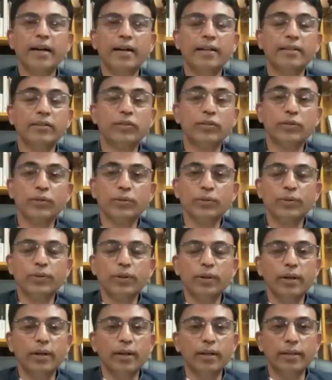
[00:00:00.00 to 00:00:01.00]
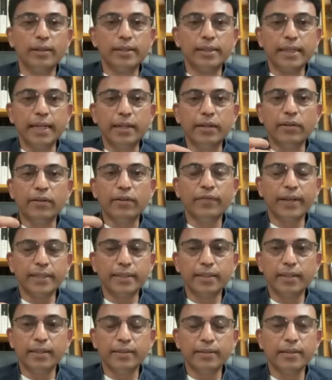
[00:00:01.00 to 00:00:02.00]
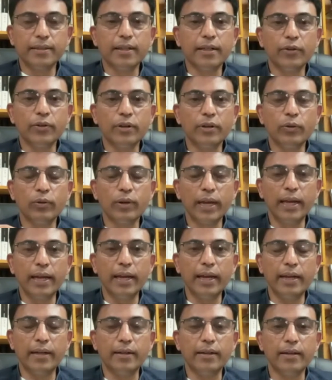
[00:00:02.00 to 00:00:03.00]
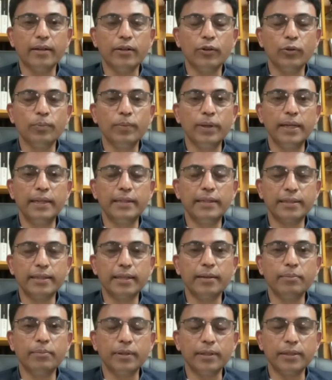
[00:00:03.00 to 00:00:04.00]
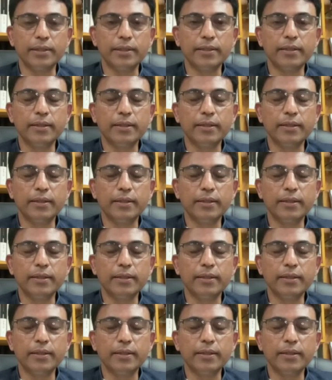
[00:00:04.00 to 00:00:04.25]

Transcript: Yeah. So the center of excellence that you're looking at to be established